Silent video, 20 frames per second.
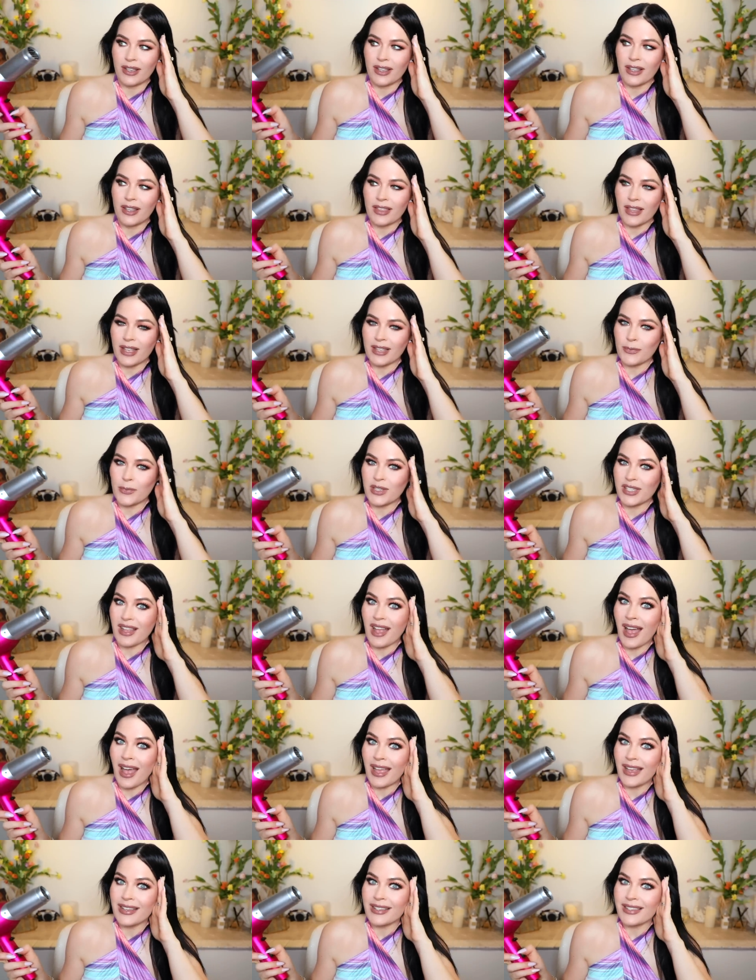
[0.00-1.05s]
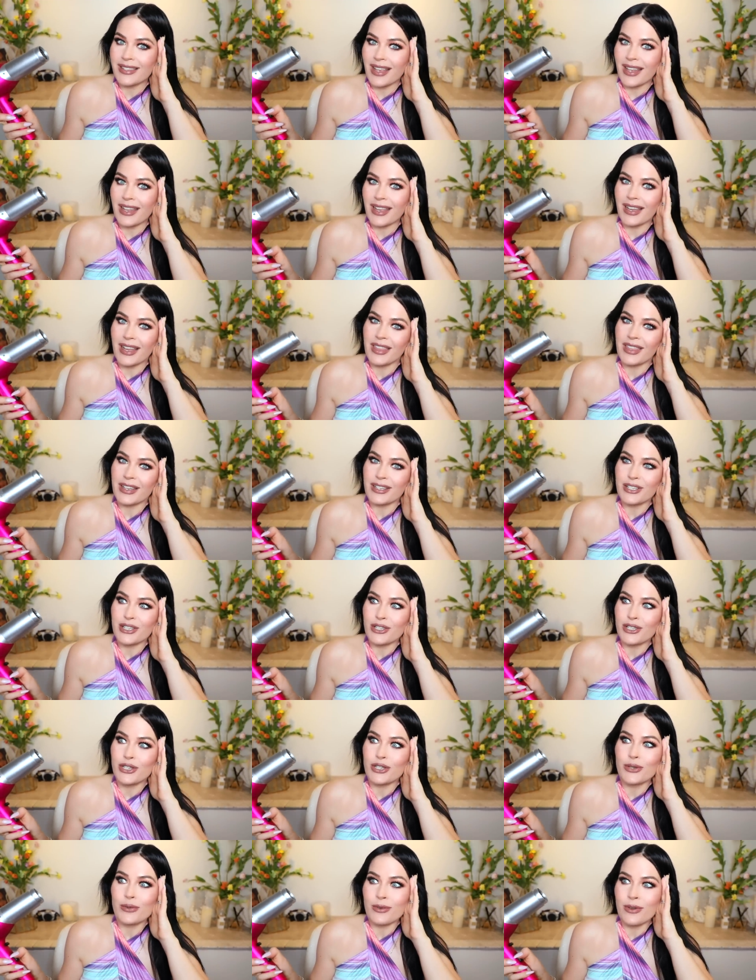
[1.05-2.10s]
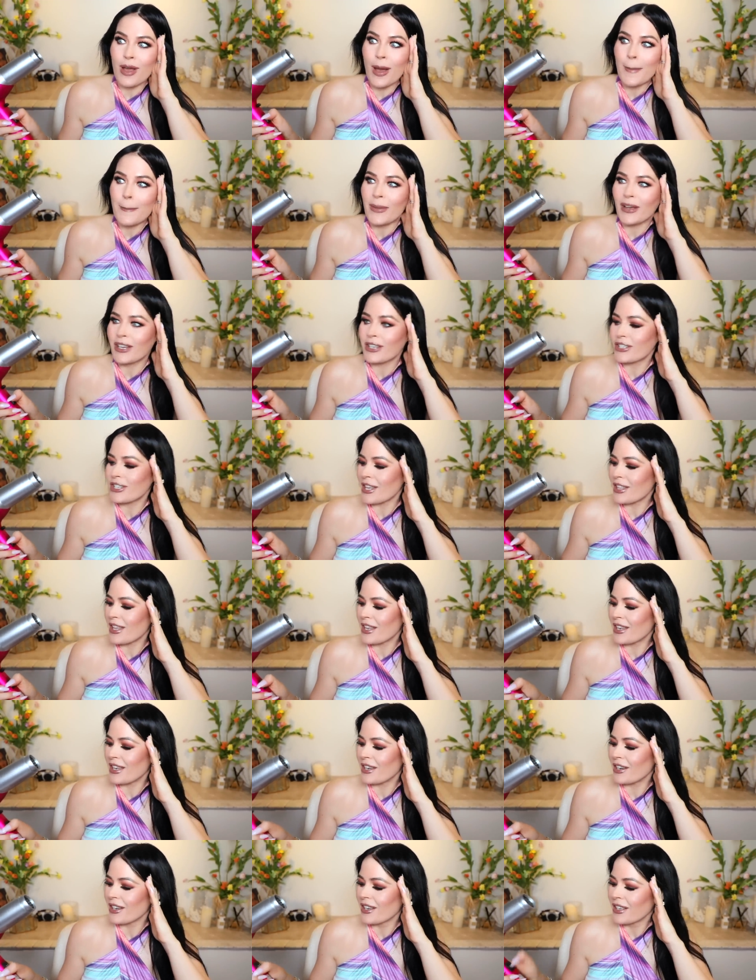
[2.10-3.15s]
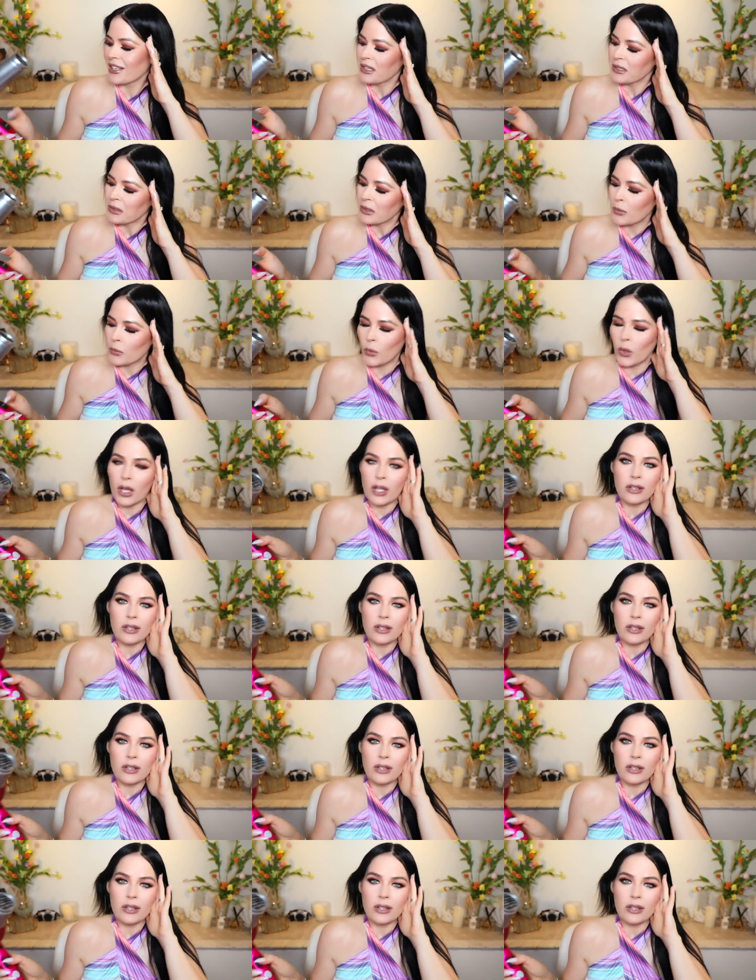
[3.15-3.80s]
That was the highest setting, and they just do not budge. And then here, well,